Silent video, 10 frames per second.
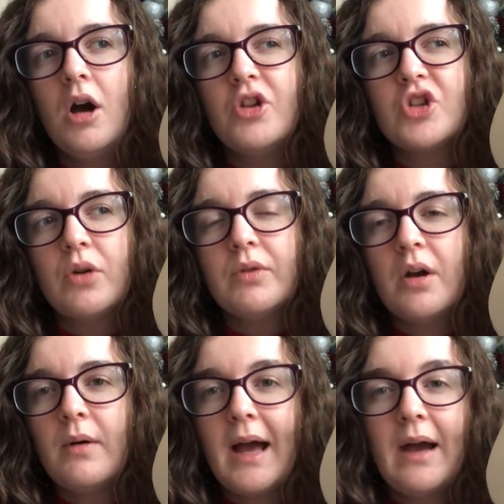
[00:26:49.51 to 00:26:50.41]
I don't
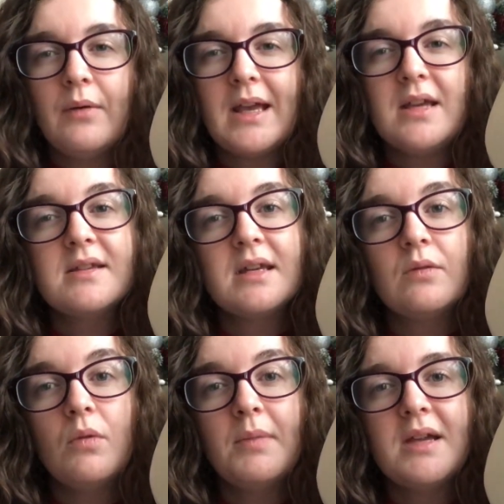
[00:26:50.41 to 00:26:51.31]
know how easy
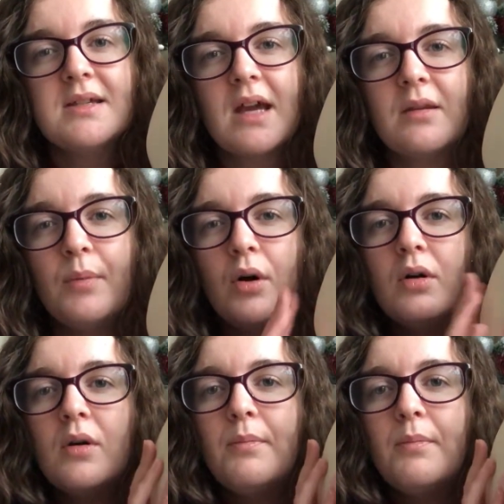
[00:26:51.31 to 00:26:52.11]
it will be to get the pug,